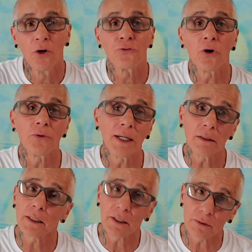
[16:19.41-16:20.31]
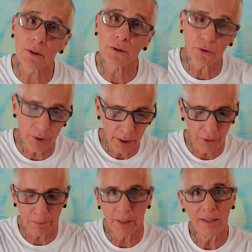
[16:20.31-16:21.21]
So now, you can
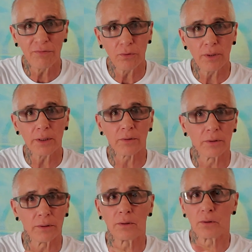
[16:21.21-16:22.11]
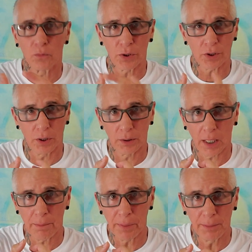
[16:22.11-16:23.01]
either pay for it, which a
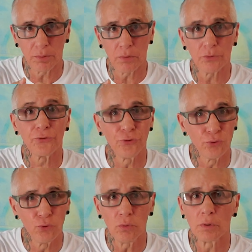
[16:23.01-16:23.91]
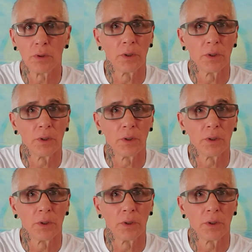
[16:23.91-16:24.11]
lot of people do.